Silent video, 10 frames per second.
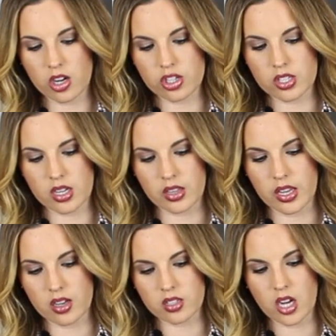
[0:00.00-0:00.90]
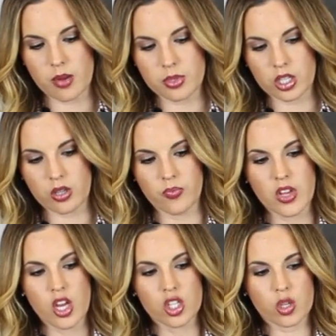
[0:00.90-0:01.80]
are just going to lay on top too.
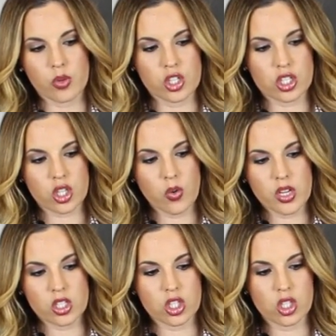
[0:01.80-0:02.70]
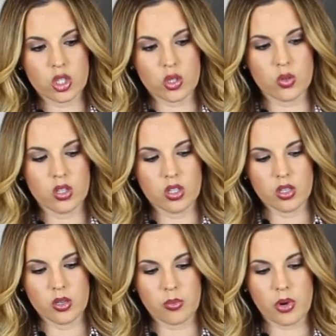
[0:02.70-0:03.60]
So we're just going to
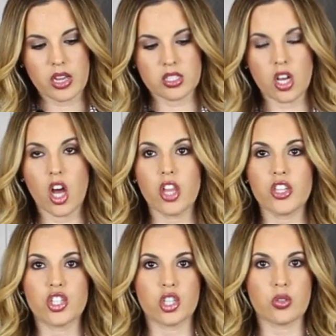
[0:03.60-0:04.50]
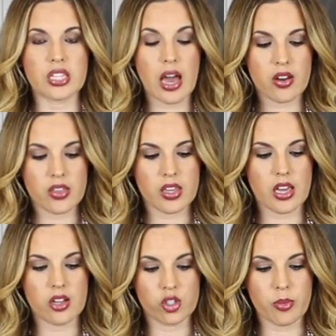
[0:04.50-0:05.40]
press all the juice out of
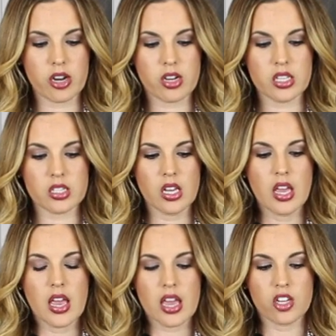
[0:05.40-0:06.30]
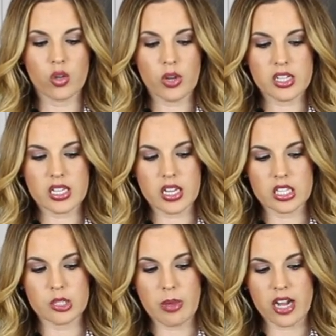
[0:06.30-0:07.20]
the elderberries, and you'll want to take
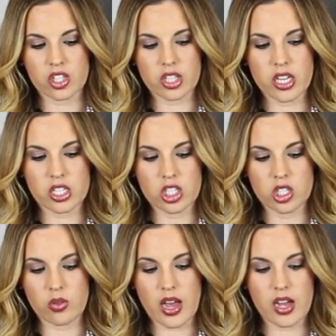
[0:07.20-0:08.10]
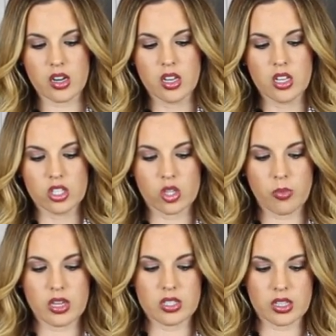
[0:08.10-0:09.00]
a spatula to do that.
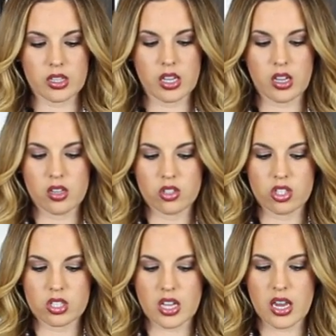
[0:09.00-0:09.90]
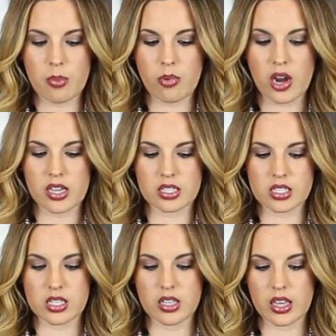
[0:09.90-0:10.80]
So basically just kind of
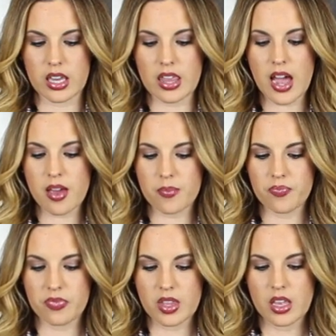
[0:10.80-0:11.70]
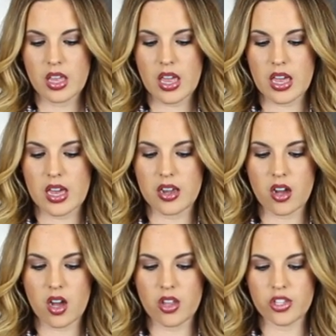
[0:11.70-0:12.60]
press like that,
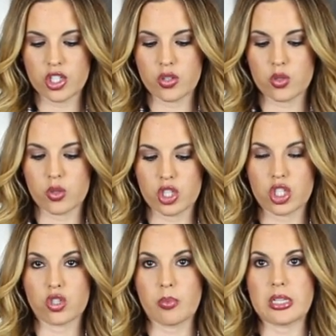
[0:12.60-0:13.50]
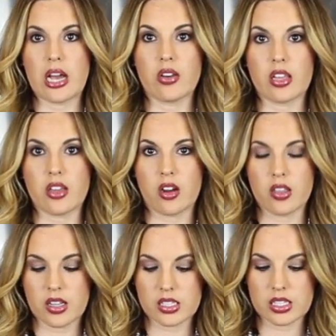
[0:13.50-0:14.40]
and all the juice will just drip down in there,
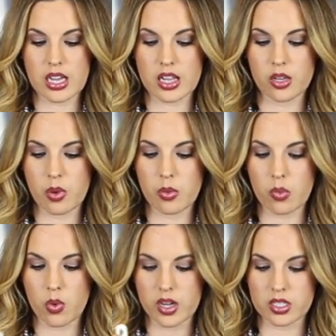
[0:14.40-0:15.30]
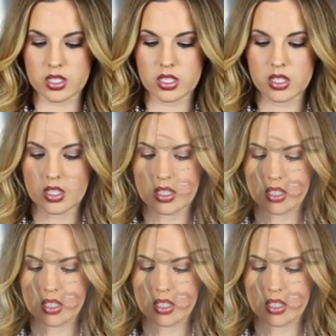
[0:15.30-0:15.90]
and that's exactly what we want.